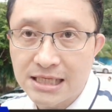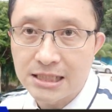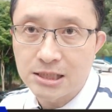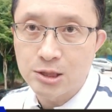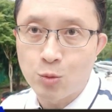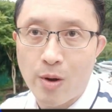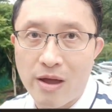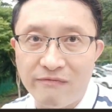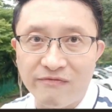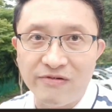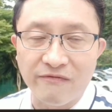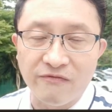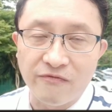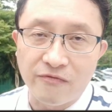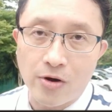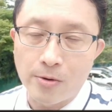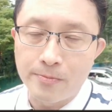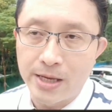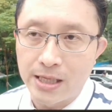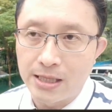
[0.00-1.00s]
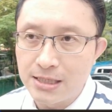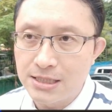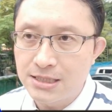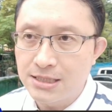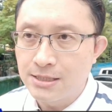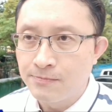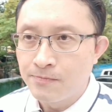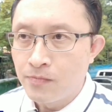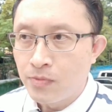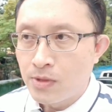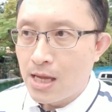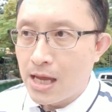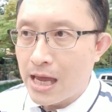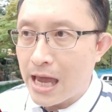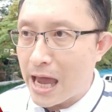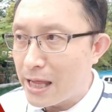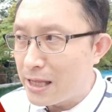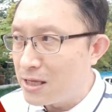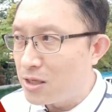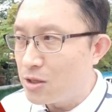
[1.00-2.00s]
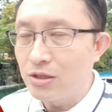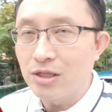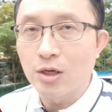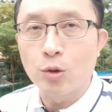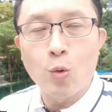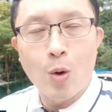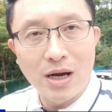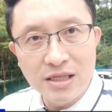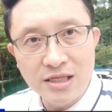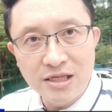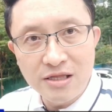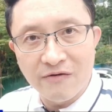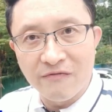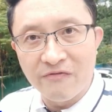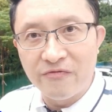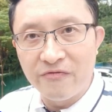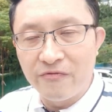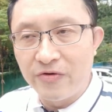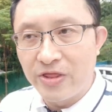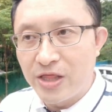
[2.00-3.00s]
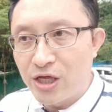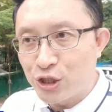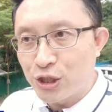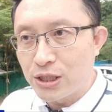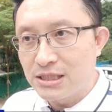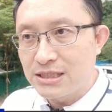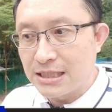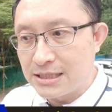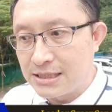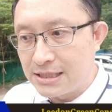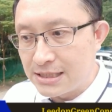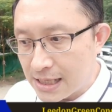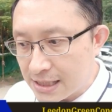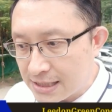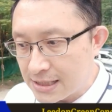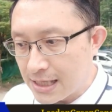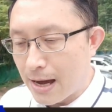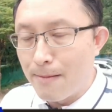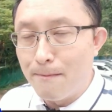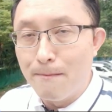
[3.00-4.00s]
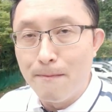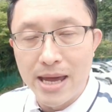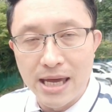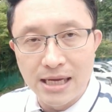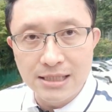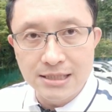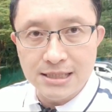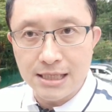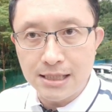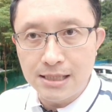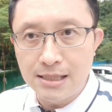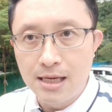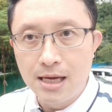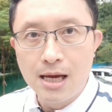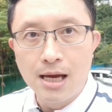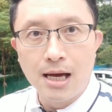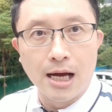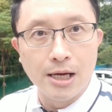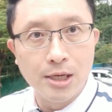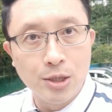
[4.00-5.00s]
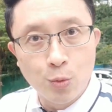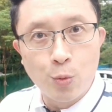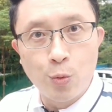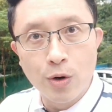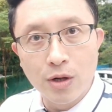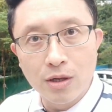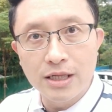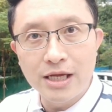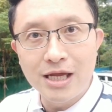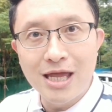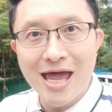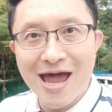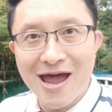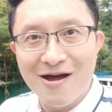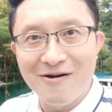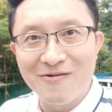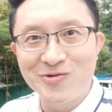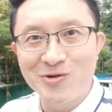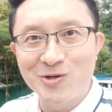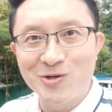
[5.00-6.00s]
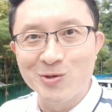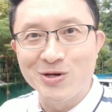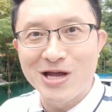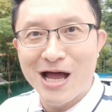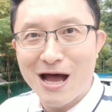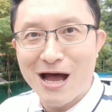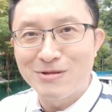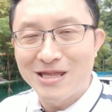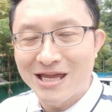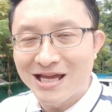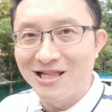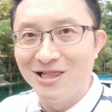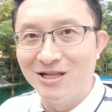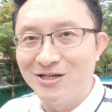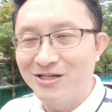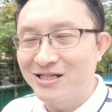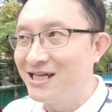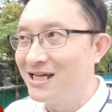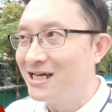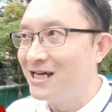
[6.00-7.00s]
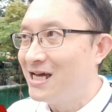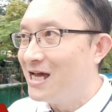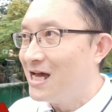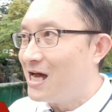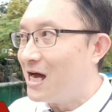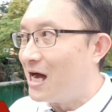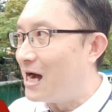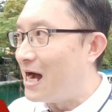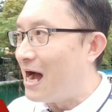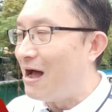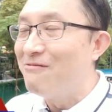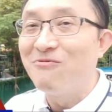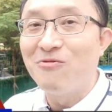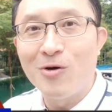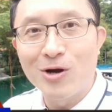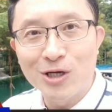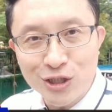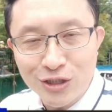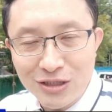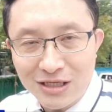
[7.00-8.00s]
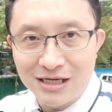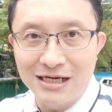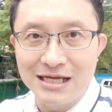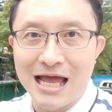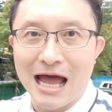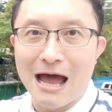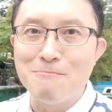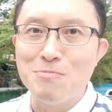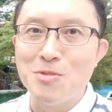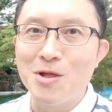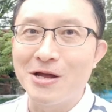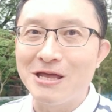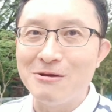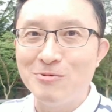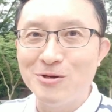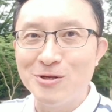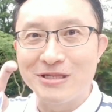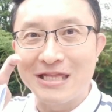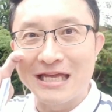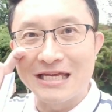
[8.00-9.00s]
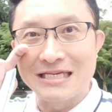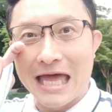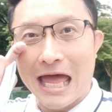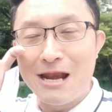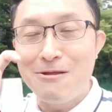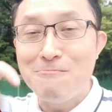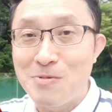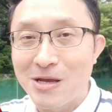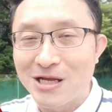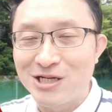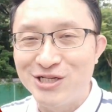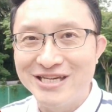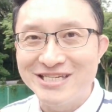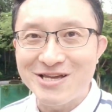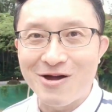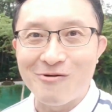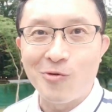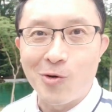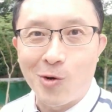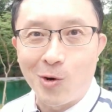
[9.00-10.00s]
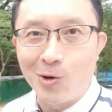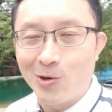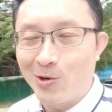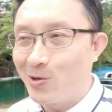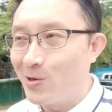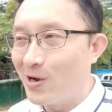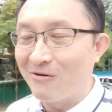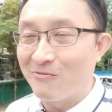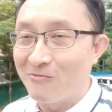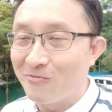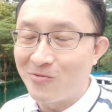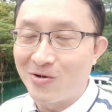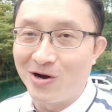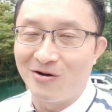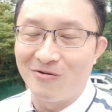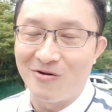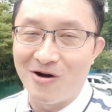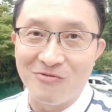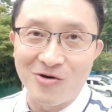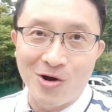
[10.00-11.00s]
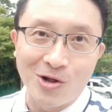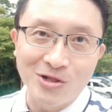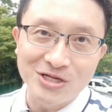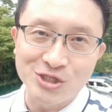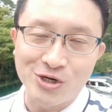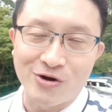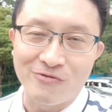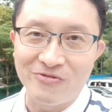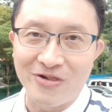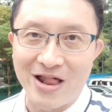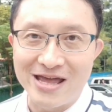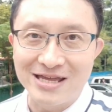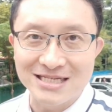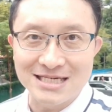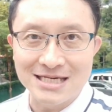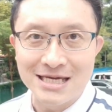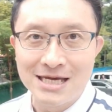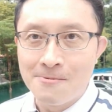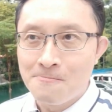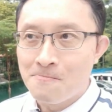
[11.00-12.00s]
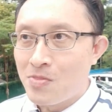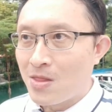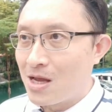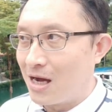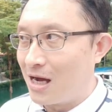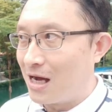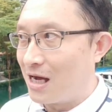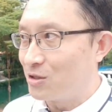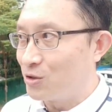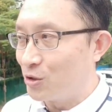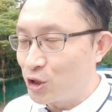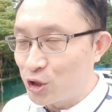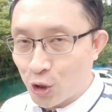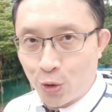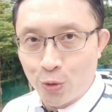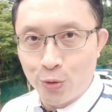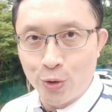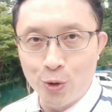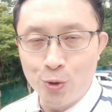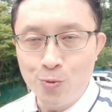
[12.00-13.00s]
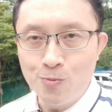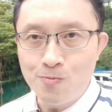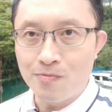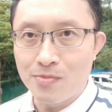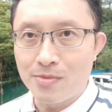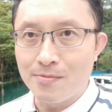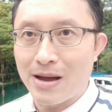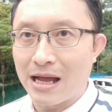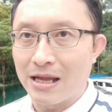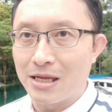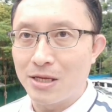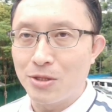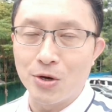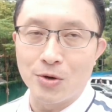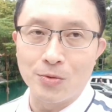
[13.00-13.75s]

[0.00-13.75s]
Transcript: square feet, four bidders, And you know, the quality of finishings is just amazing. Uh, you really have to come take a look. Uh, unfortunately, I'm not able to take any pictures of all, of, of all the shop flats. Uh, uh, to show you but you know